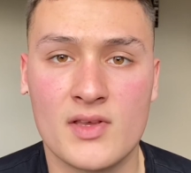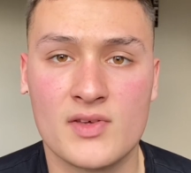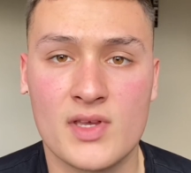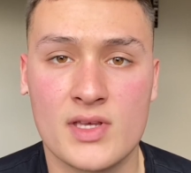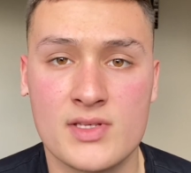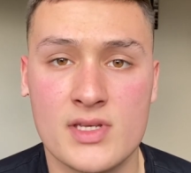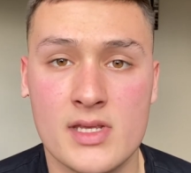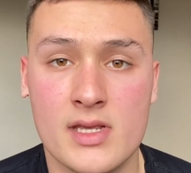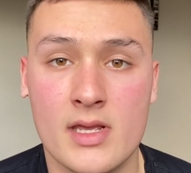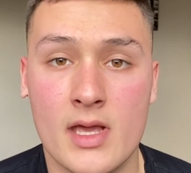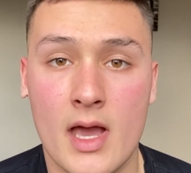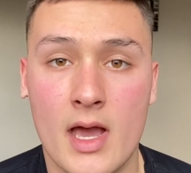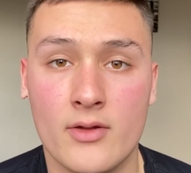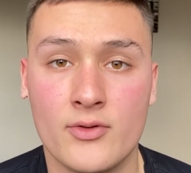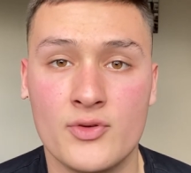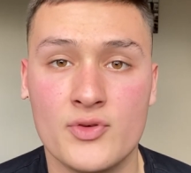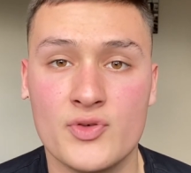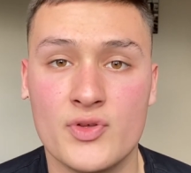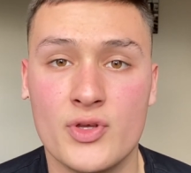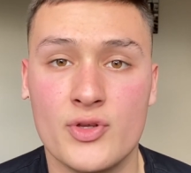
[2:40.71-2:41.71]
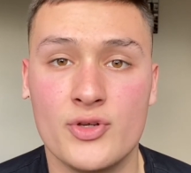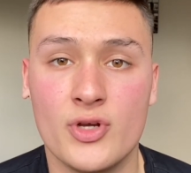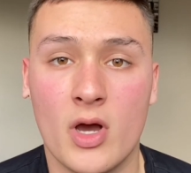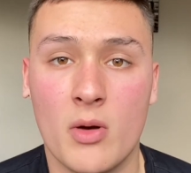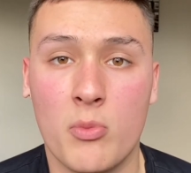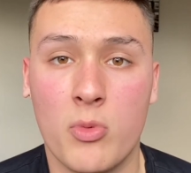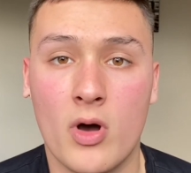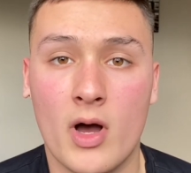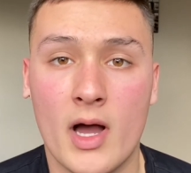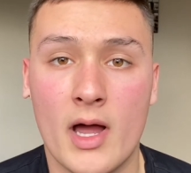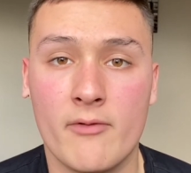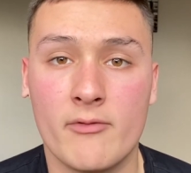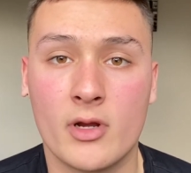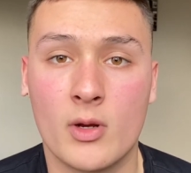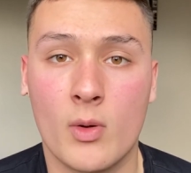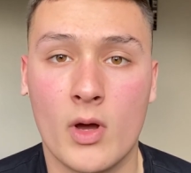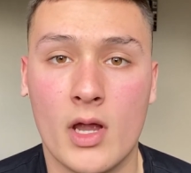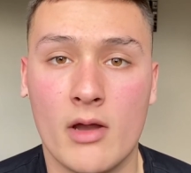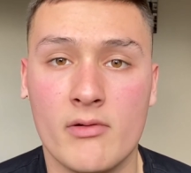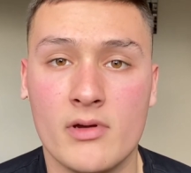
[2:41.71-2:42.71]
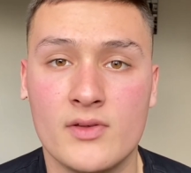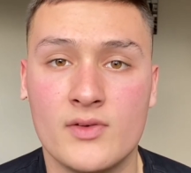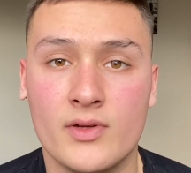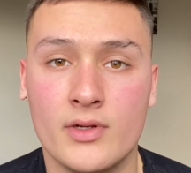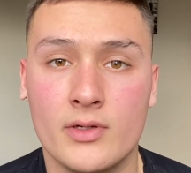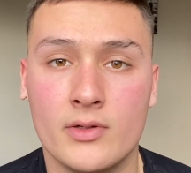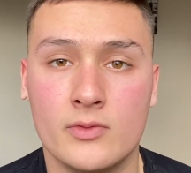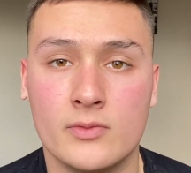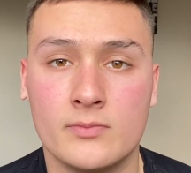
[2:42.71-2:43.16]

as it does the job what I require it to do.